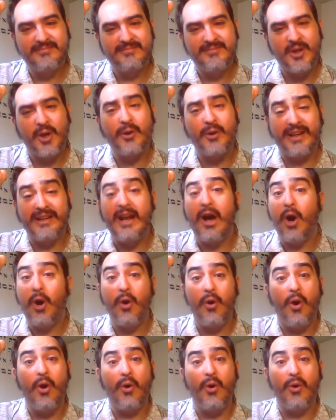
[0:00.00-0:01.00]
okay,
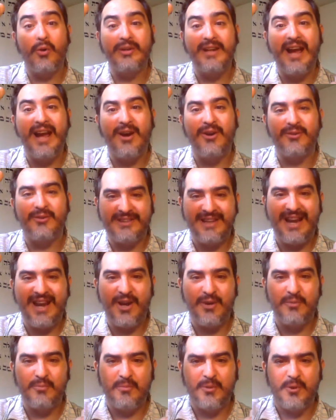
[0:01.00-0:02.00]

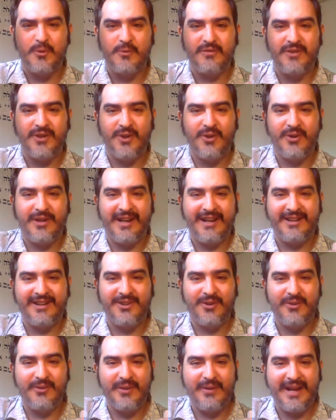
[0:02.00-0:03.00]
now move. Okay,
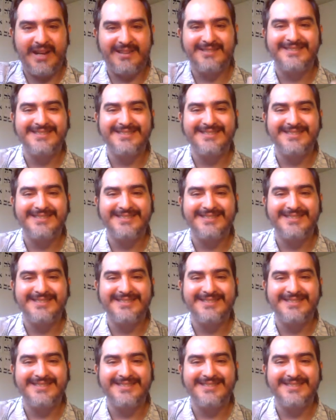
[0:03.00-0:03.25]
go away.